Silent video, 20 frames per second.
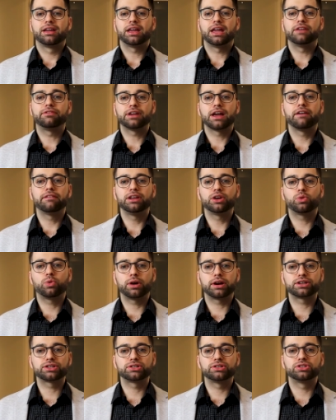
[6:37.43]
If you have any
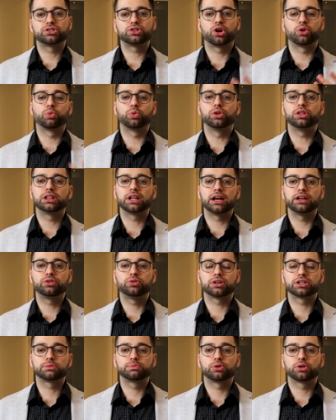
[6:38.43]
questions or would like
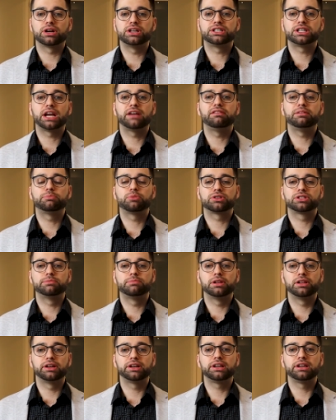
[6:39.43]
to explore a JV
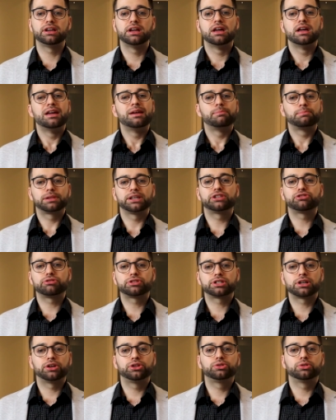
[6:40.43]
possibility, please
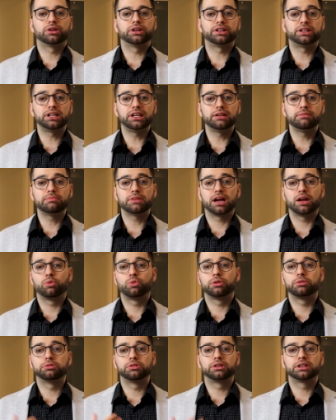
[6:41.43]
reach out to our team and
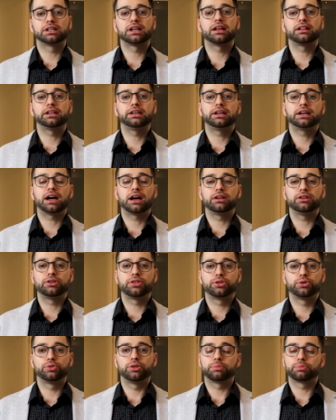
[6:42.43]
we will gladly guide you
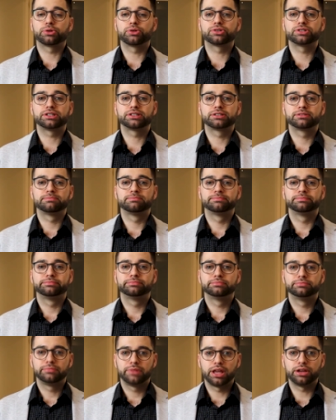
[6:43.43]
through the process.
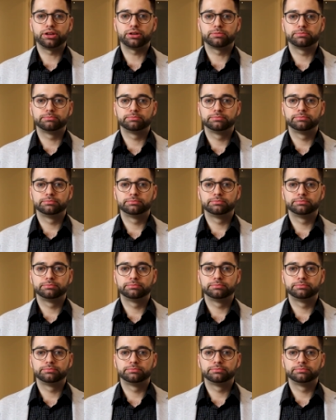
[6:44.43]
Thank you.